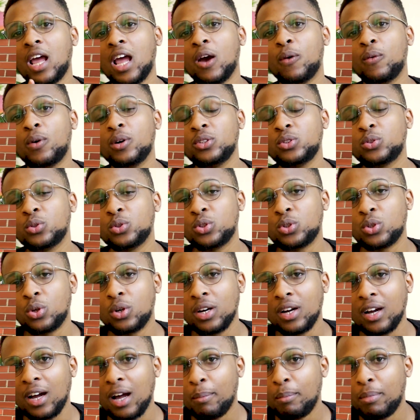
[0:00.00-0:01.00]
I want to
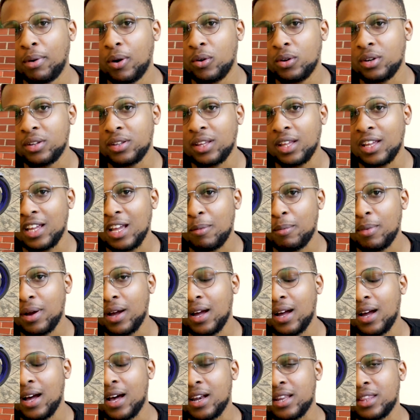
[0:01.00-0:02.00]
talk about the
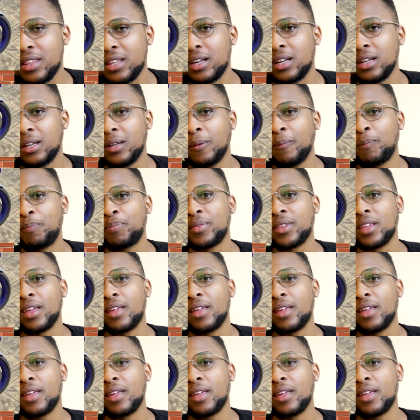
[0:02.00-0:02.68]
Yamaha R3,